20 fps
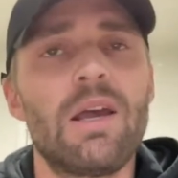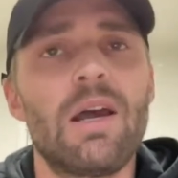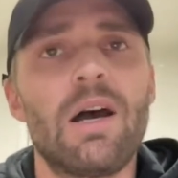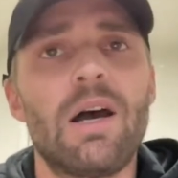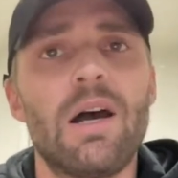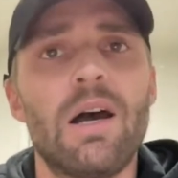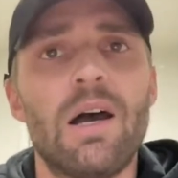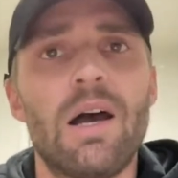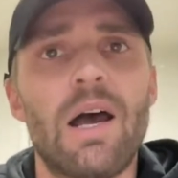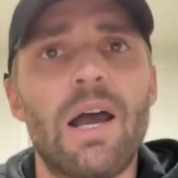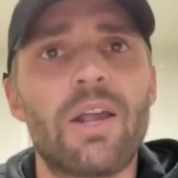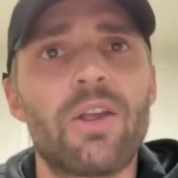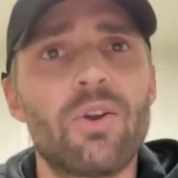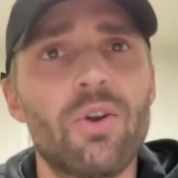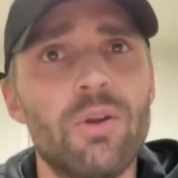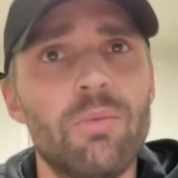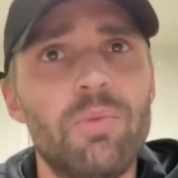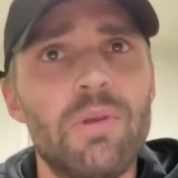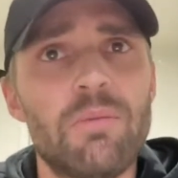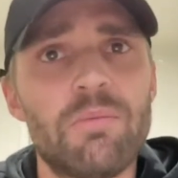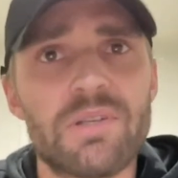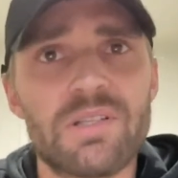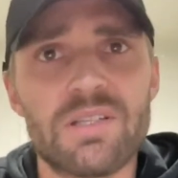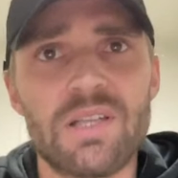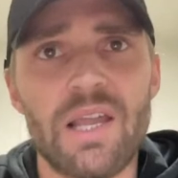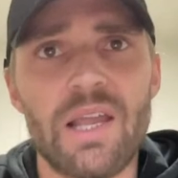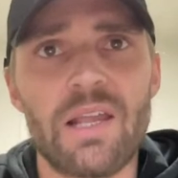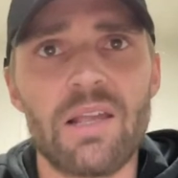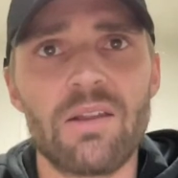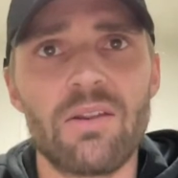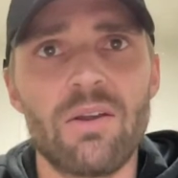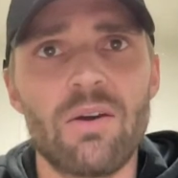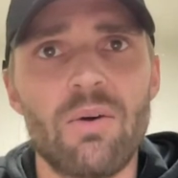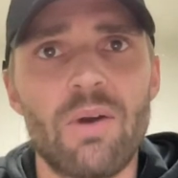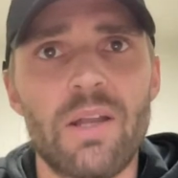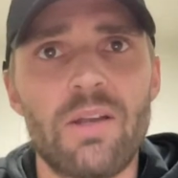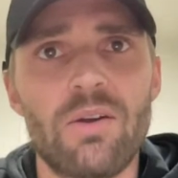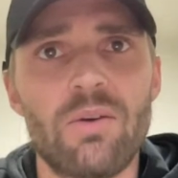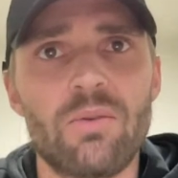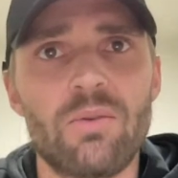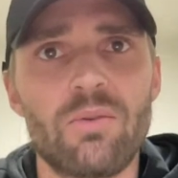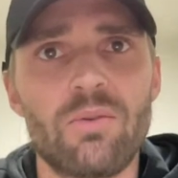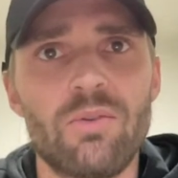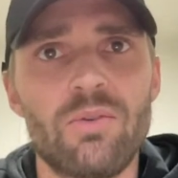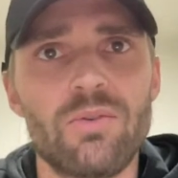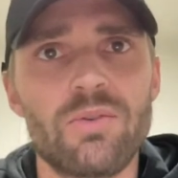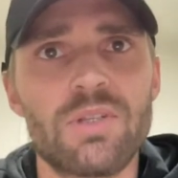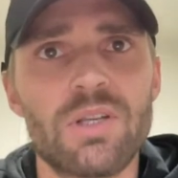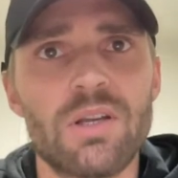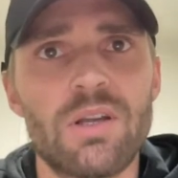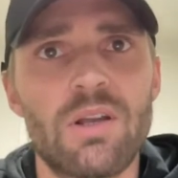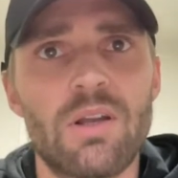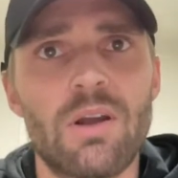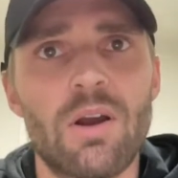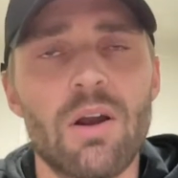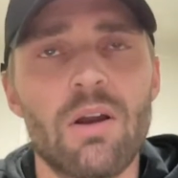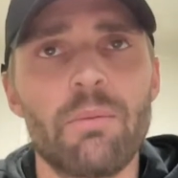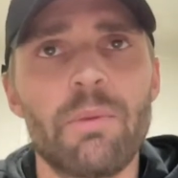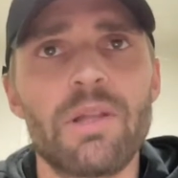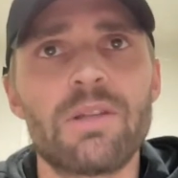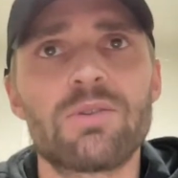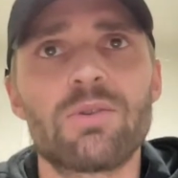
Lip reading: I could be mistaken though. I don't use a Garmin,